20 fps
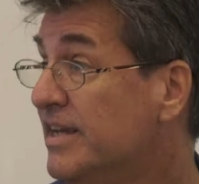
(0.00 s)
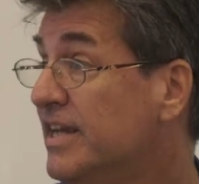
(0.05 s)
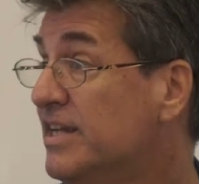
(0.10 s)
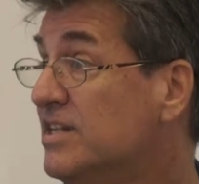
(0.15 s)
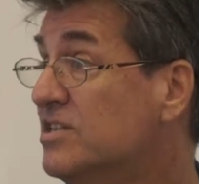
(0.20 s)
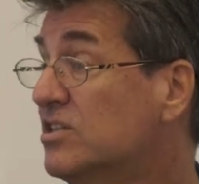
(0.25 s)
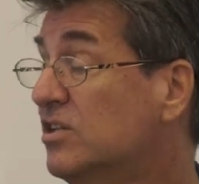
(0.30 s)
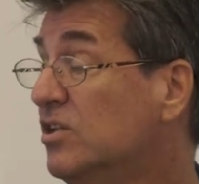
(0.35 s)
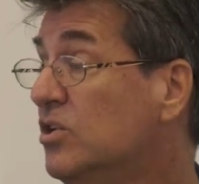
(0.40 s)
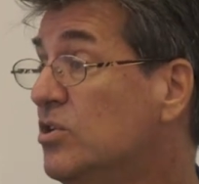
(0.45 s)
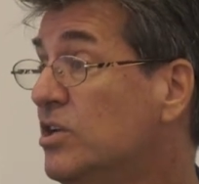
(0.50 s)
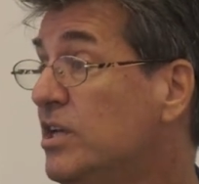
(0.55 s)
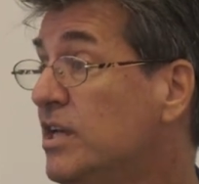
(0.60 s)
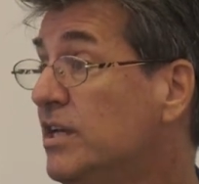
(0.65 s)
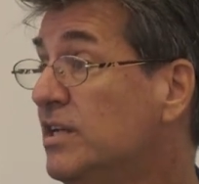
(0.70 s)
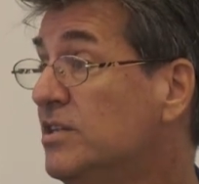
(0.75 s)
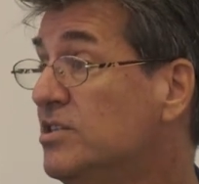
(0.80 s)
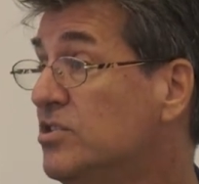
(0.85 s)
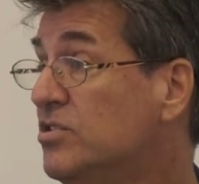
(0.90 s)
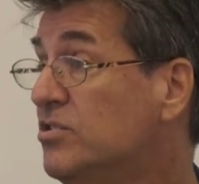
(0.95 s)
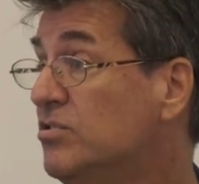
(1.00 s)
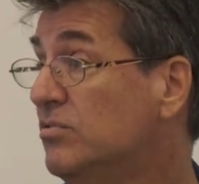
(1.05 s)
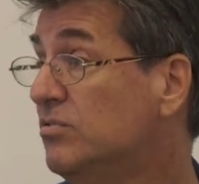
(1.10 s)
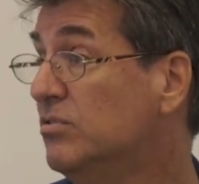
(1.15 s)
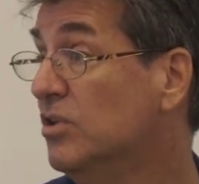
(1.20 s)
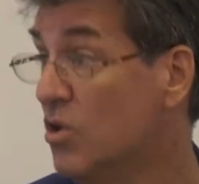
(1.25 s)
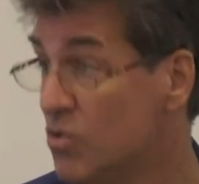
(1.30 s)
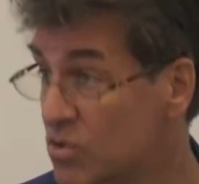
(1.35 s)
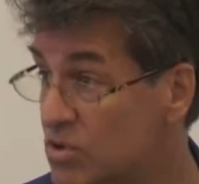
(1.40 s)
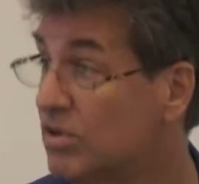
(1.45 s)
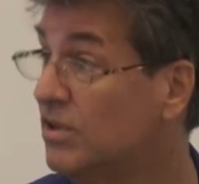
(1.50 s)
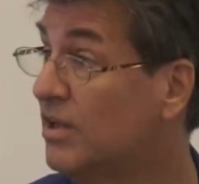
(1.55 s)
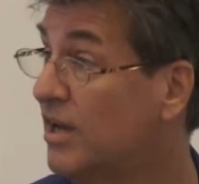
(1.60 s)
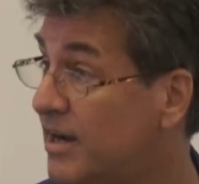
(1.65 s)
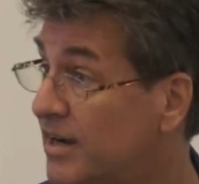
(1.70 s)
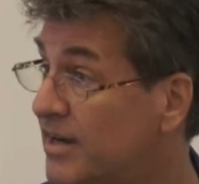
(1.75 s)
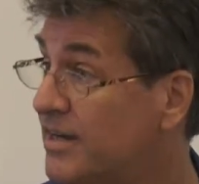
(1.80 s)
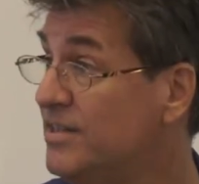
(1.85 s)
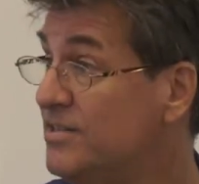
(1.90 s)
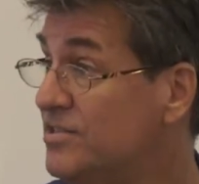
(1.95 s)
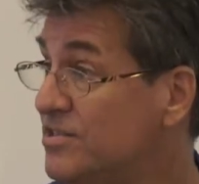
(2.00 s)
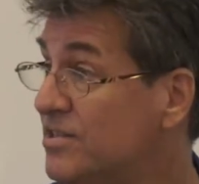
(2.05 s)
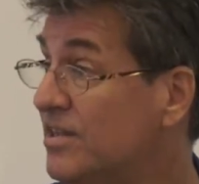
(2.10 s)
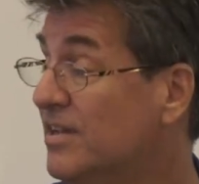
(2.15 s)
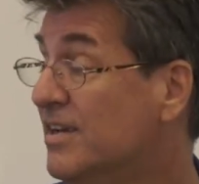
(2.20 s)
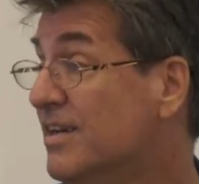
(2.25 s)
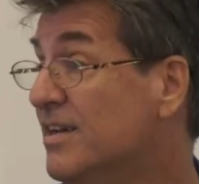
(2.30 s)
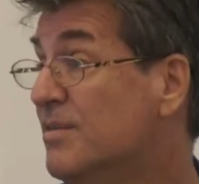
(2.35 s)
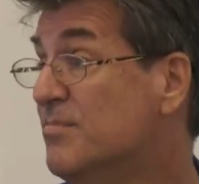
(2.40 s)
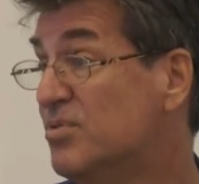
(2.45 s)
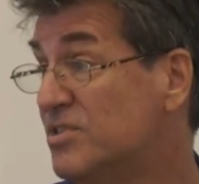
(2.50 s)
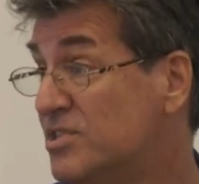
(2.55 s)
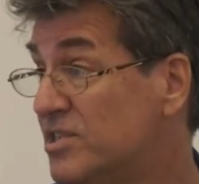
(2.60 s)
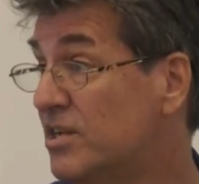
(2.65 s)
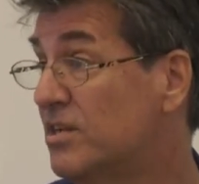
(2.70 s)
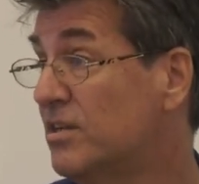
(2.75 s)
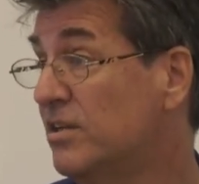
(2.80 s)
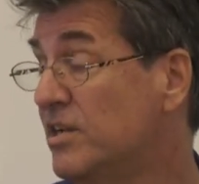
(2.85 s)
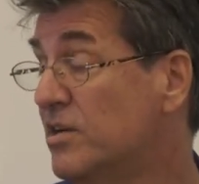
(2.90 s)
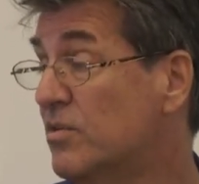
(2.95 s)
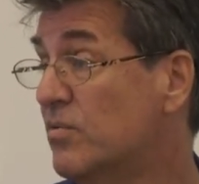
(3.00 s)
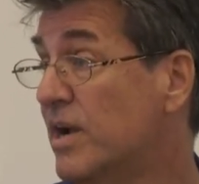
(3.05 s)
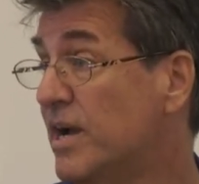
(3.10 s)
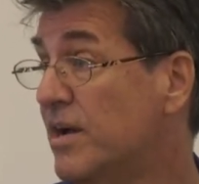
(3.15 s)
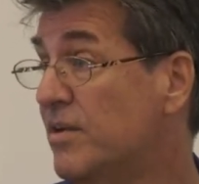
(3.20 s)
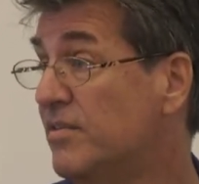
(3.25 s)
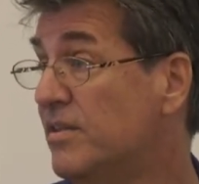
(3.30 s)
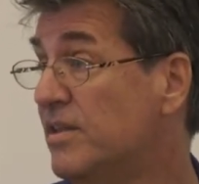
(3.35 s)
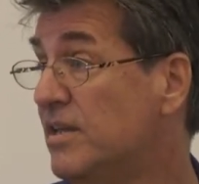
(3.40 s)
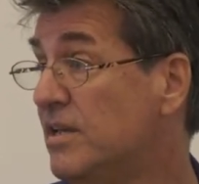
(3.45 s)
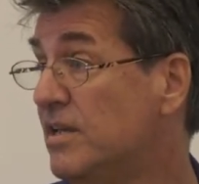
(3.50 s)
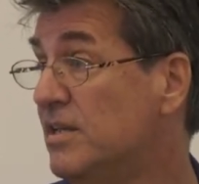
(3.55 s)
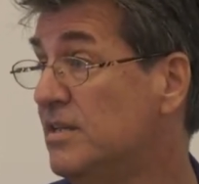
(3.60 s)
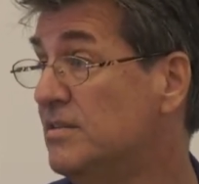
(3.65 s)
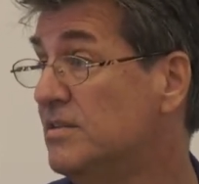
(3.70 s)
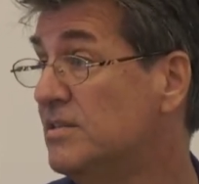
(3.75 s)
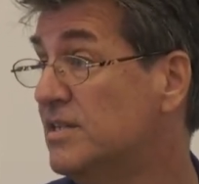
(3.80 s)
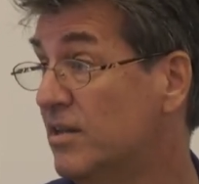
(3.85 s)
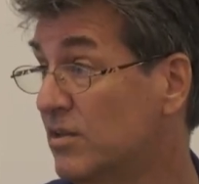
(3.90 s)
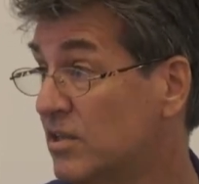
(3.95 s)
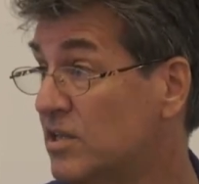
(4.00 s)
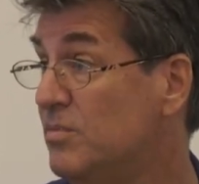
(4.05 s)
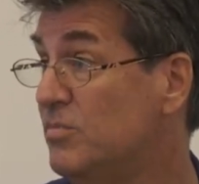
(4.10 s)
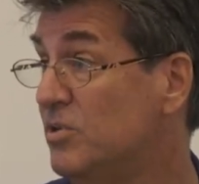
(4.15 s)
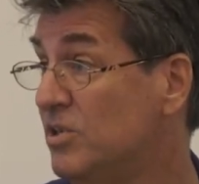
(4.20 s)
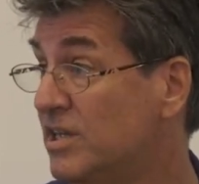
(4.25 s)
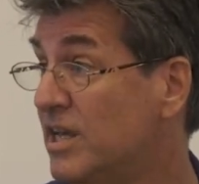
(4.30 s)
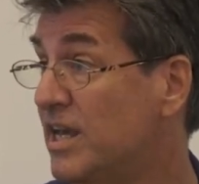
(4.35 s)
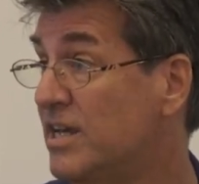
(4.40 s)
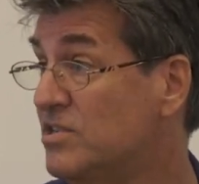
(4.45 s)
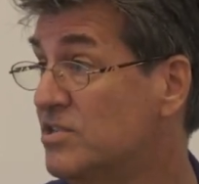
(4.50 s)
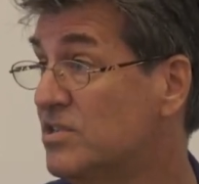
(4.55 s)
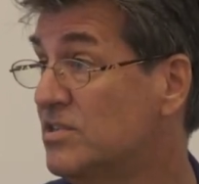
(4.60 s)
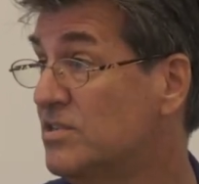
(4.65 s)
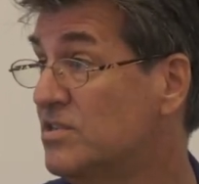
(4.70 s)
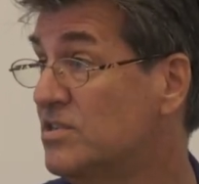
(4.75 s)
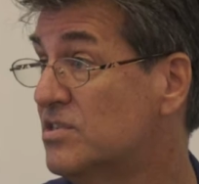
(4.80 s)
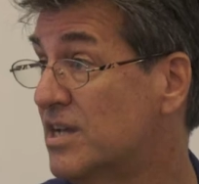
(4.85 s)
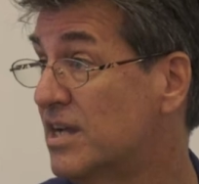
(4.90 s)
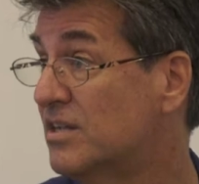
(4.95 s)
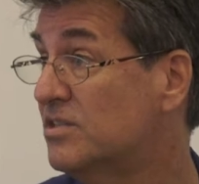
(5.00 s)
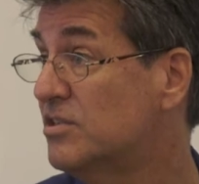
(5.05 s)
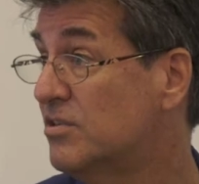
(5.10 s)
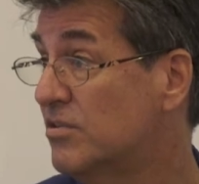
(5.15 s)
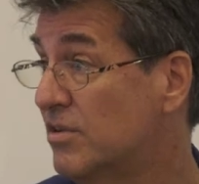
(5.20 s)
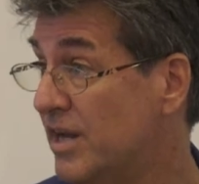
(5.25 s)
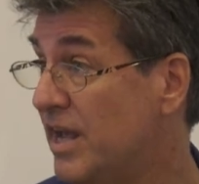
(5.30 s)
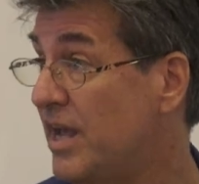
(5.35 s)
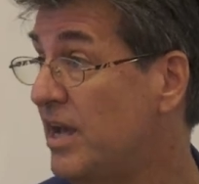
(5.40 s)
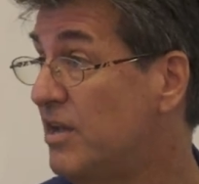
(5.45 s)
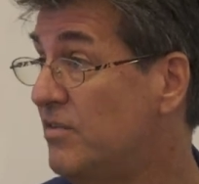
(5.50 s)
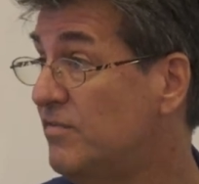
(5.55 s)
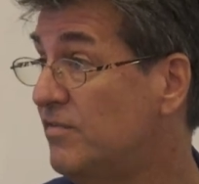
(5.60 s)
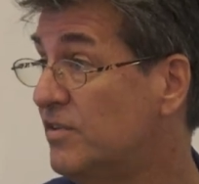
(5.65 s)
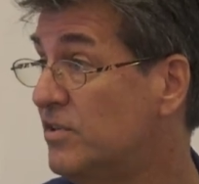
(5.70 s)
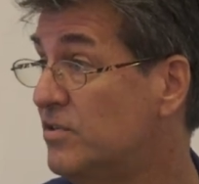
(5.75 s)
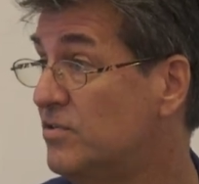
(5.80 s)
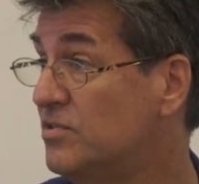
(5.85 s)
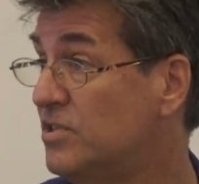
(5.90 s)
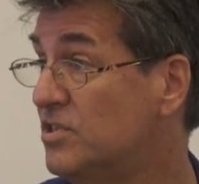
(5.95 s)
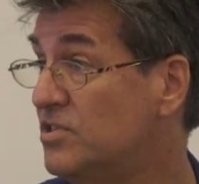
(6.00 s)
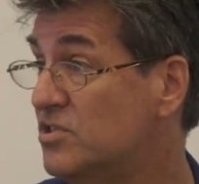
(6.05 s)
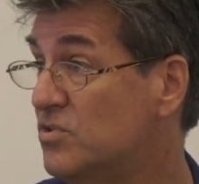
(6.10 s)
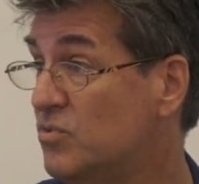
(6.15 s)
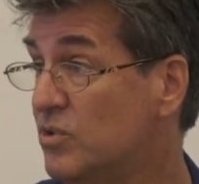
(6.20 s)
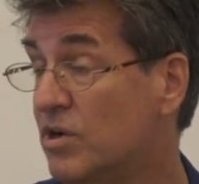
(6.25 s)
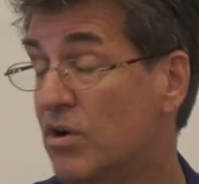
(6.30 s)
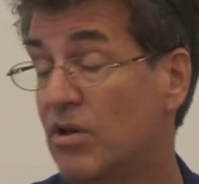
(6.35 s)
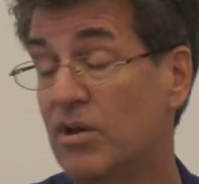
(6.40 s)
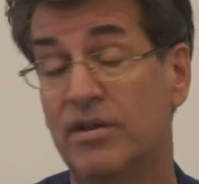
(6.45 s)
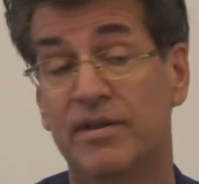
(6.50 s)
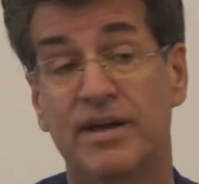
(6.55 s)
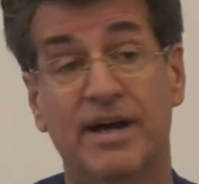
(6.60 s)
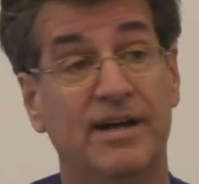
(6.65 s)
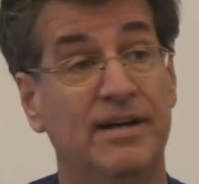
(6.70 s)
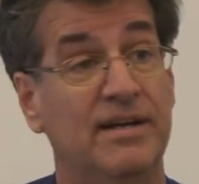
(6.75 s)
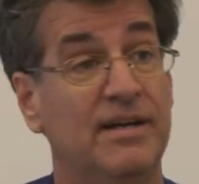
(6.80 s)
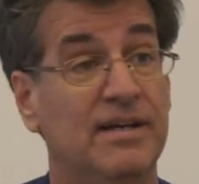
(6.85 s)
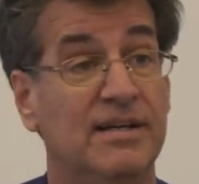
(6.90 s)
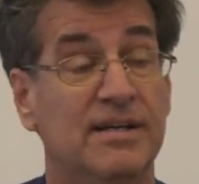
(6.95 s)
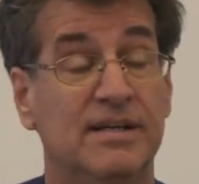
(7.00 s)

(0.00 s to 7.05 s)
It's looking to localize, particularly around the telecommunications sector and handphones. It's doing all of that.